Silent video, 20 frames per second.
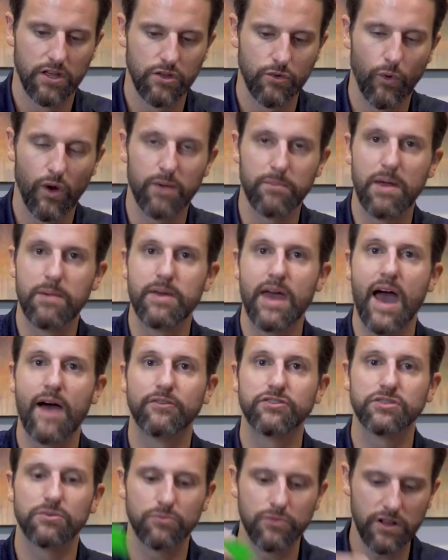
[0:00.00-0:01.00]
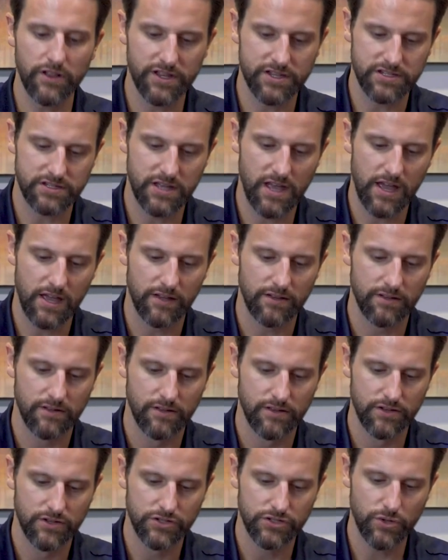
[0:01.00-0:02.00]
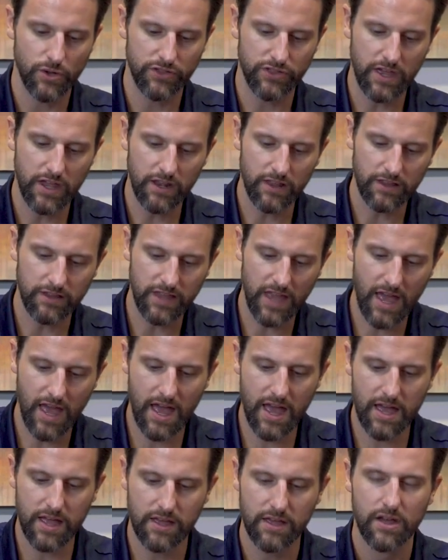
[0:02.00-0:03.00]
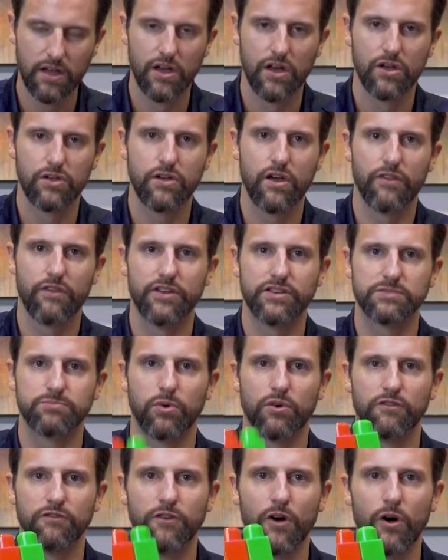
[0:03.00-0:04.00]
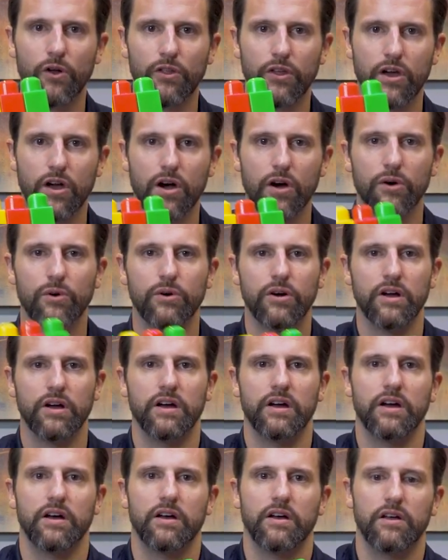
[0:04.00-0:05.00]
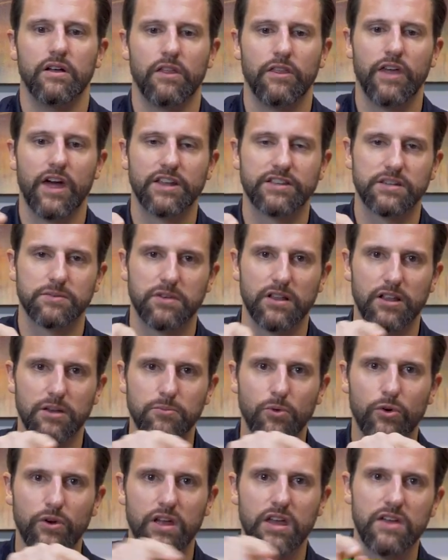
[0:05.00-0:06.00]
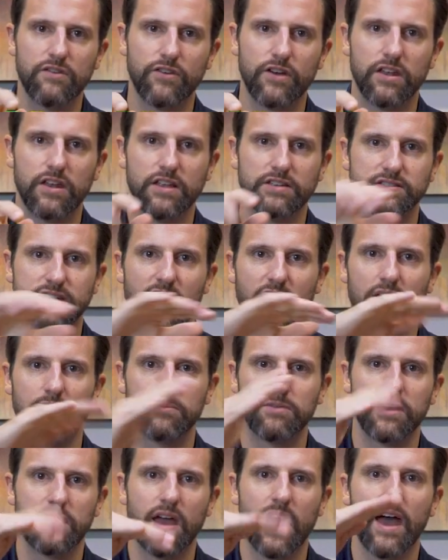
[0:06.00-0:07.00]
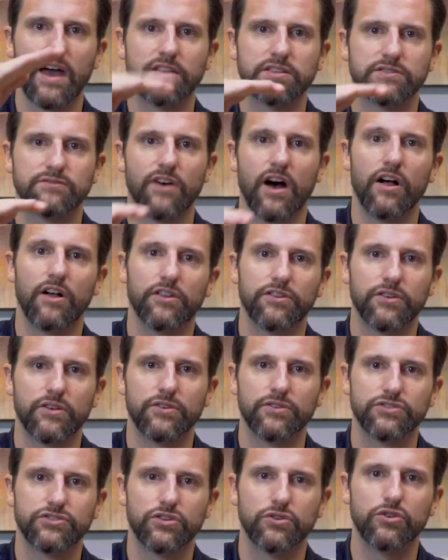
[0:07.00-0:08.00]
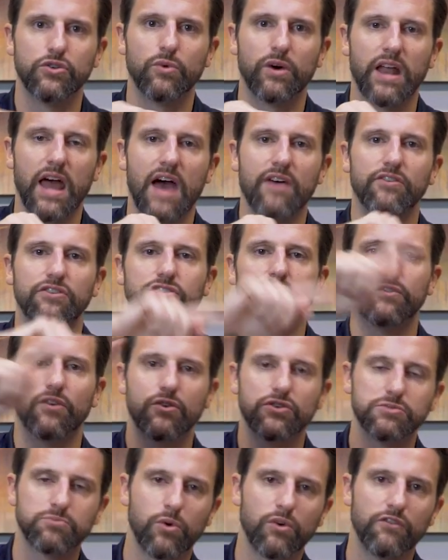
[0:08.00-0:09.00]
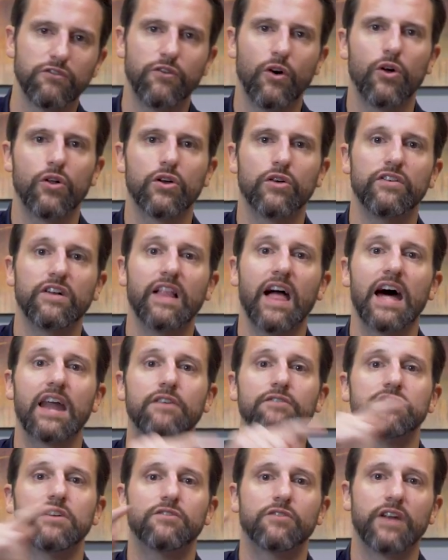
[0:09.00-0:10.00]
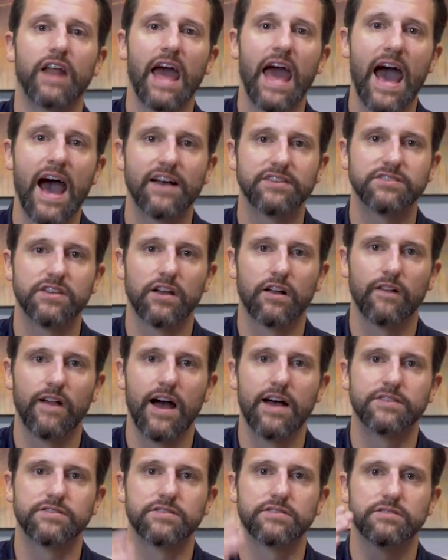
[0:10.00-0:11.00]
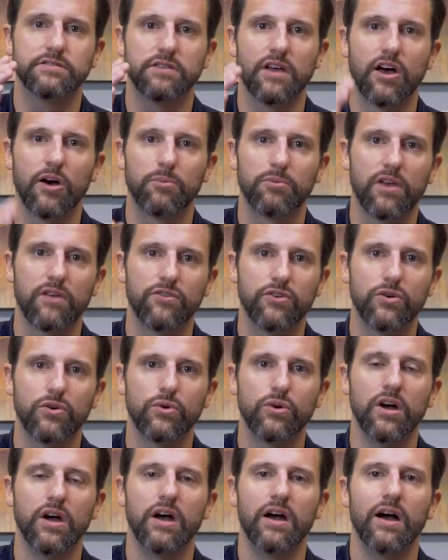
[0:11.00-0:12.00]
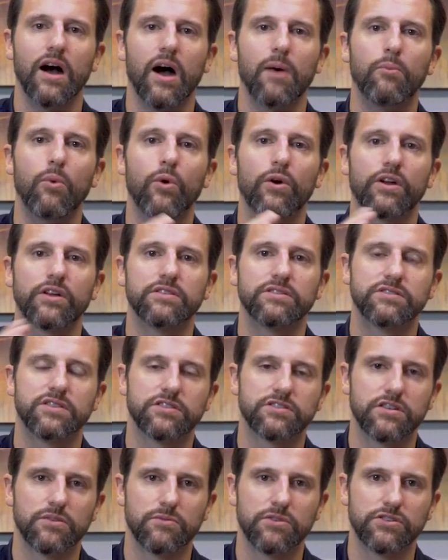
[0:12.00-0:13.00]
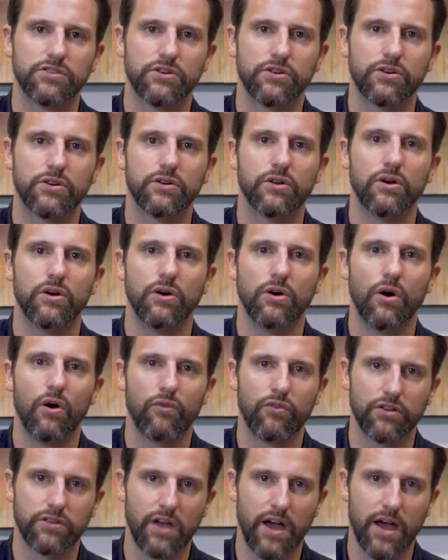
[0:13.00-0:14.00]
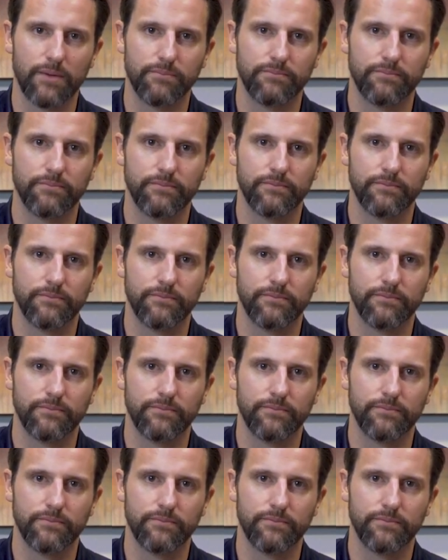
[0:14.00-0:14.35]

You want to maybe have some real estate. So at the end of the day, you have this portfolio that is going to be a little more even, is not going to be as volatile. So you want to have a diverse portfolio of a lot of different asset classes to help give you a more consistent return over time.